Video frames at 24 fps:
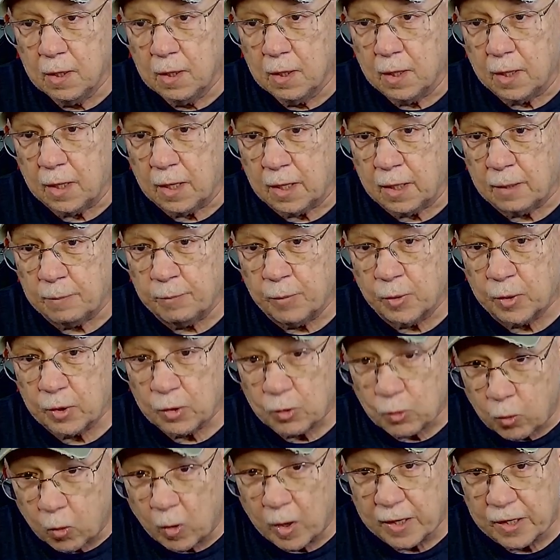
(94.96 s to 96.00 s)
uh, but
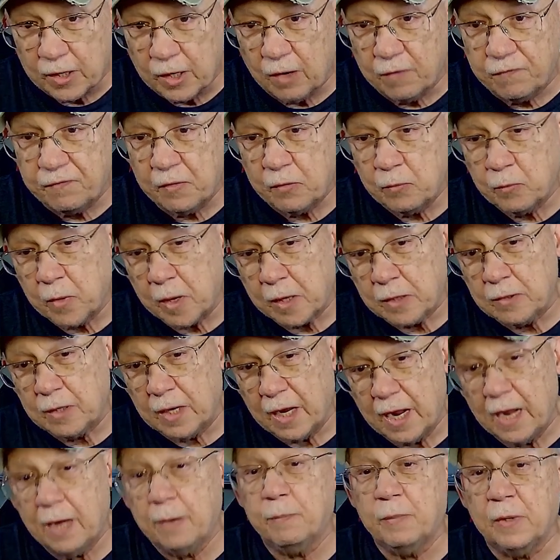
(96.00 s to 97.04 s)
quite often what will
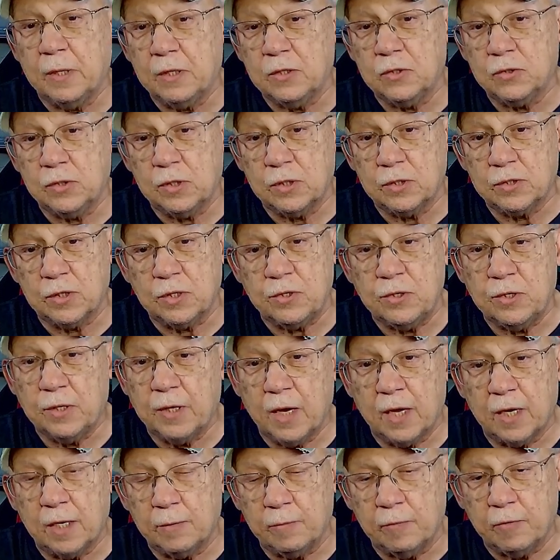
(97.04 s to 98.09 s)
happen is this and you
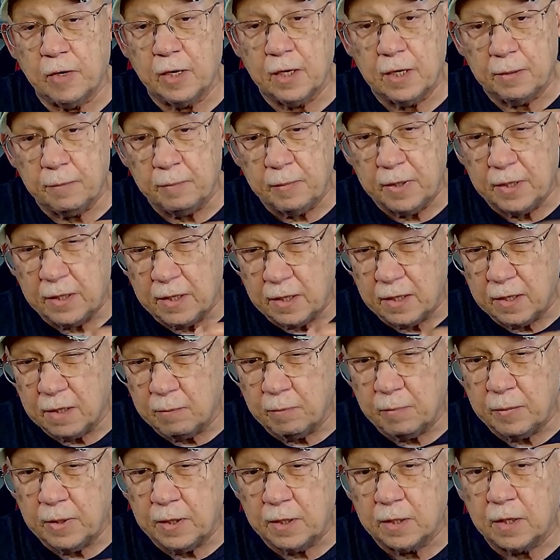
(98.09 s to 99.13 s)
got to really be
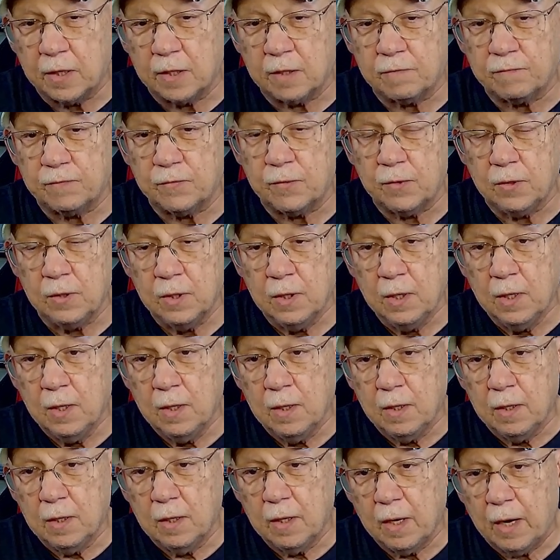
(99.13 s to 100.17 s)
be careful
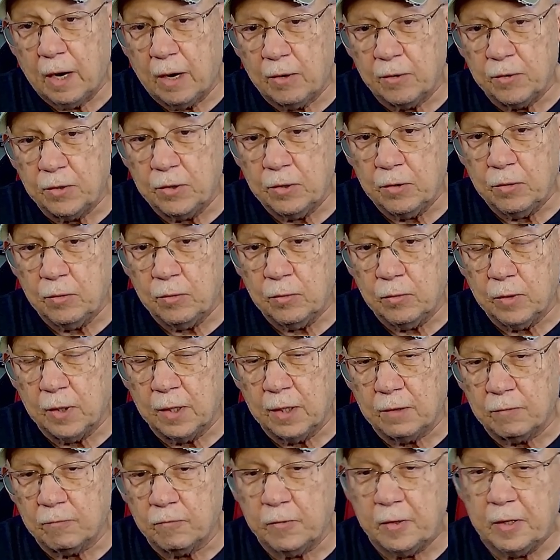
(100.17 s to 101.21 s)
how you
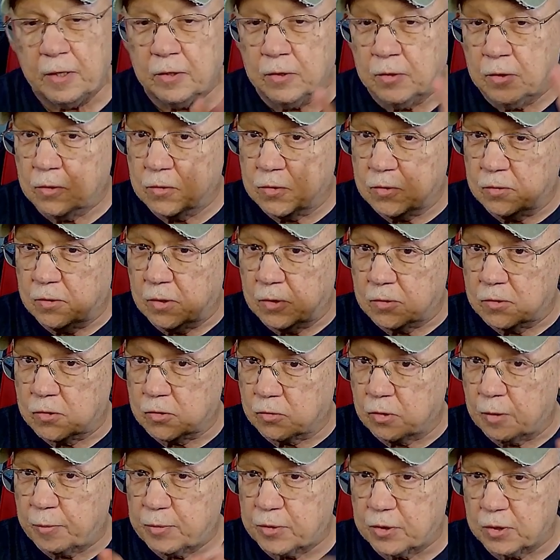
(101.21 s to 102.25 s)
uh, read these
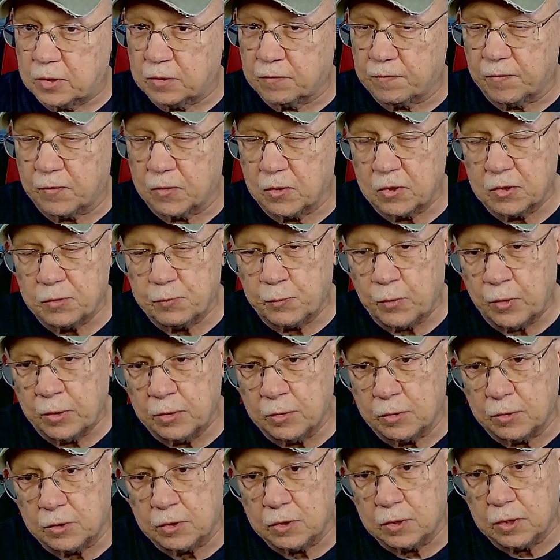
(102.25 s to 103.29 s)
descriptions for these
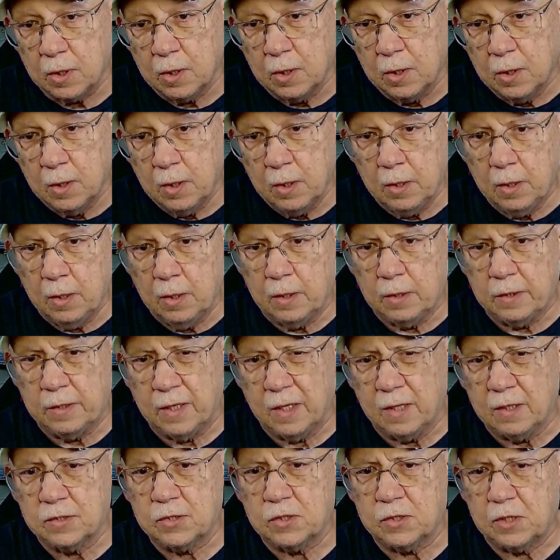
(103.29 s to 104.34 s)
printers
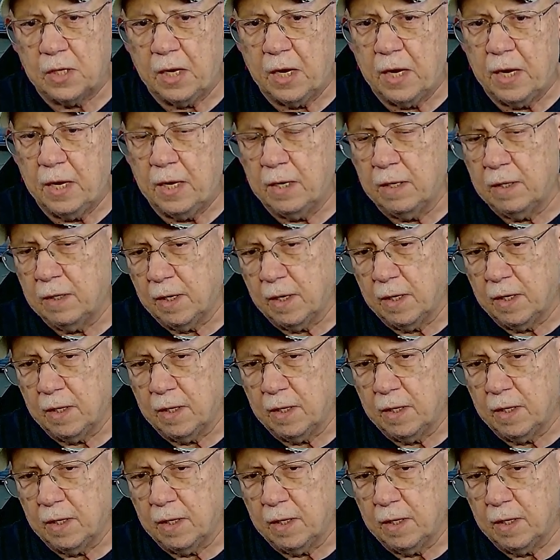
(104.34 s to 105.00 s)
they'll say